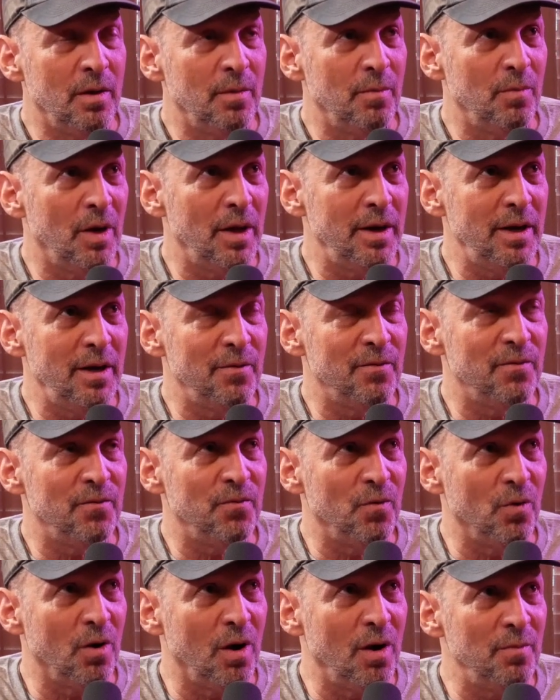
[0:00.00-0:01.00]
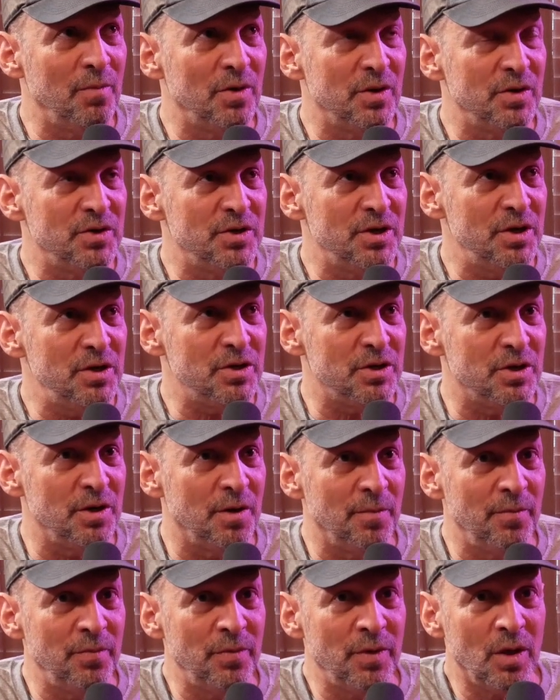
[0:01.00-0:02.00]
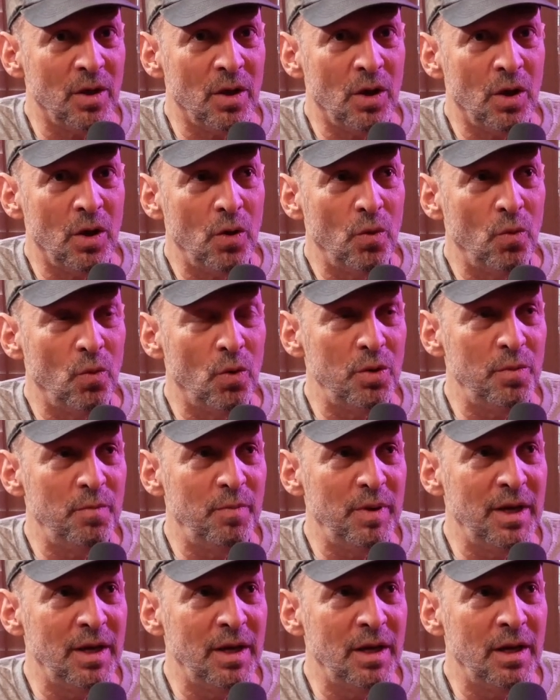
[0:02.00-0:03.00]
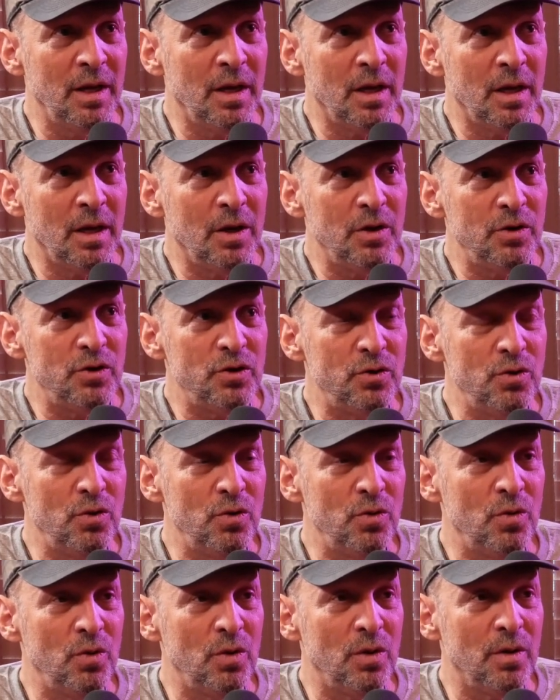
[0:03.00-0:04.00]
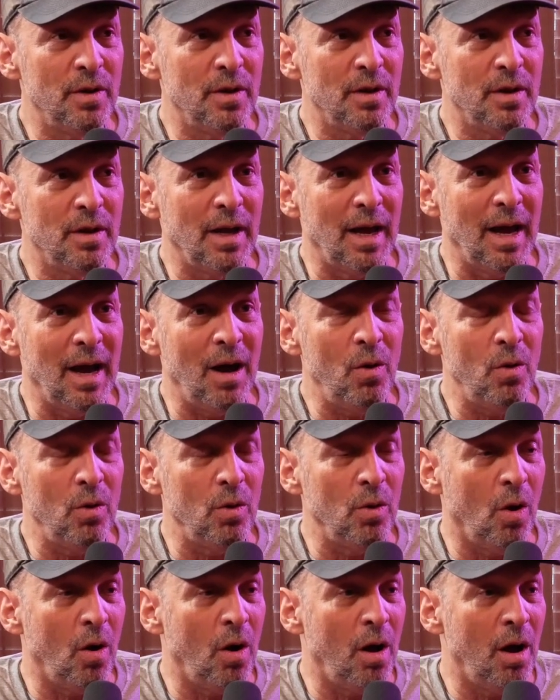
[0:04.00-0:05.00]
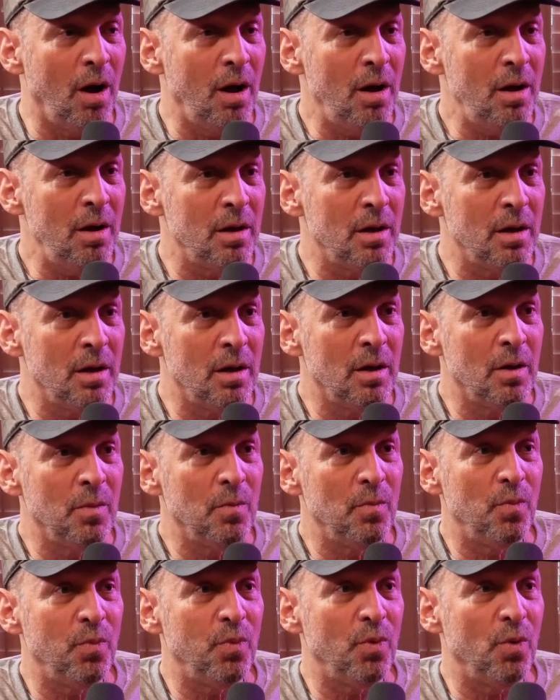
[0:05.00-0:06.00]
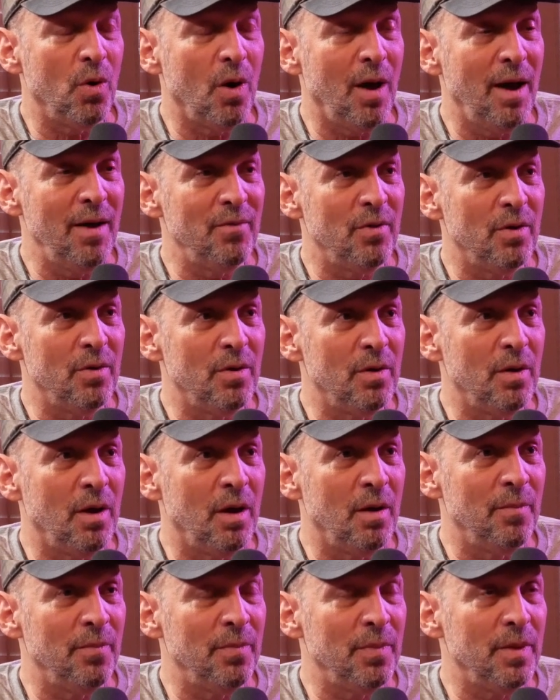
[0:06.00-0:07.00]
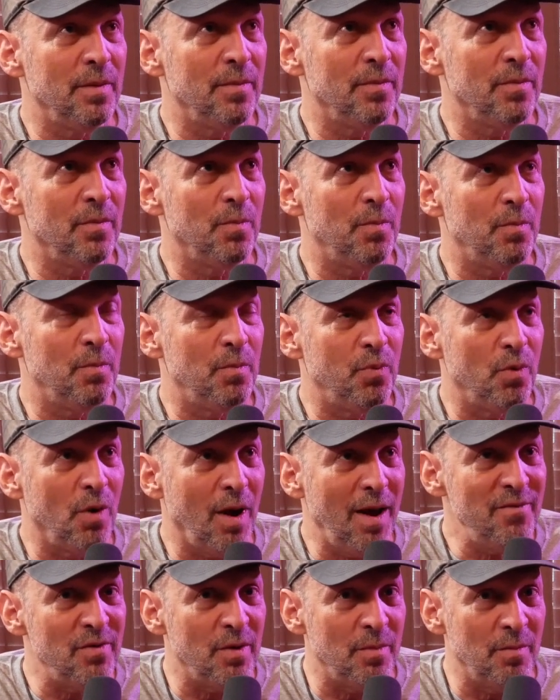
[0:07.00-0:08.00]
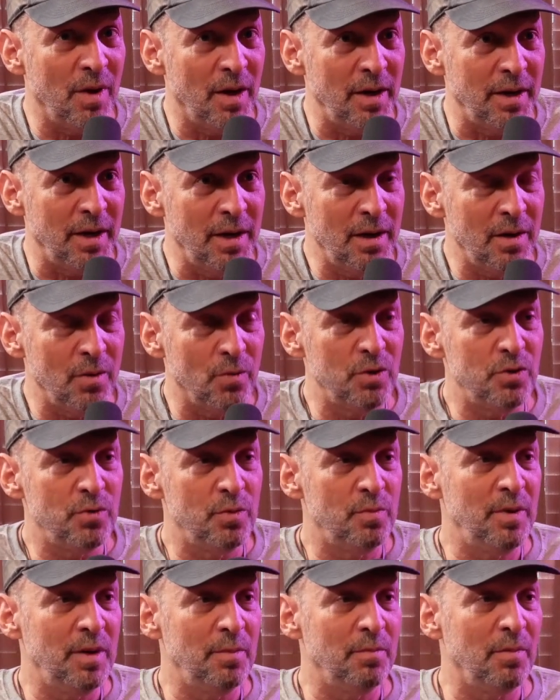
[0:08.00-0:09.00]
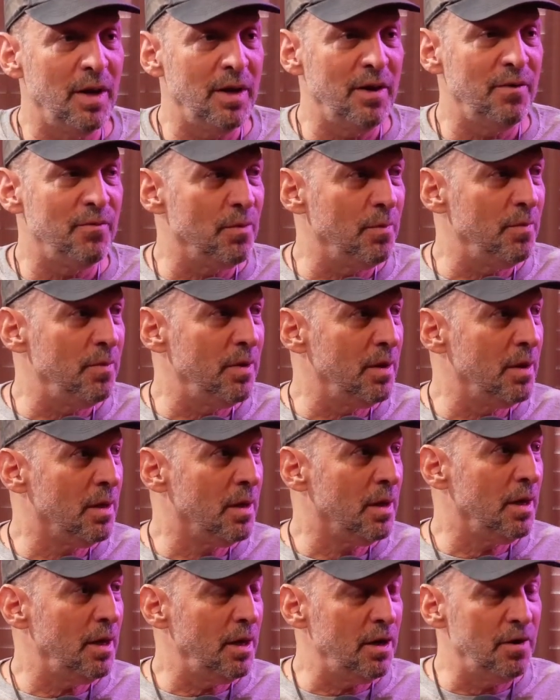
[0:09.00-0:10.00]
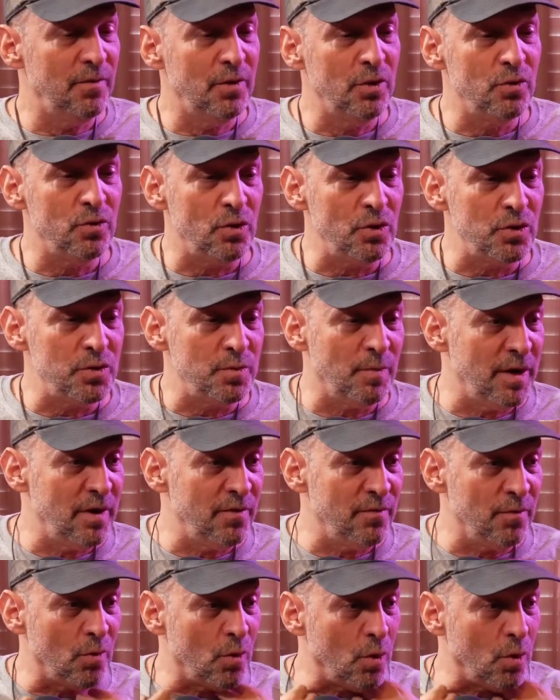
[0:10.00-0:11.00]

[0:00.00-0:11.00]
money from the system would be to outlaw private money, which would mean money from individuals, money from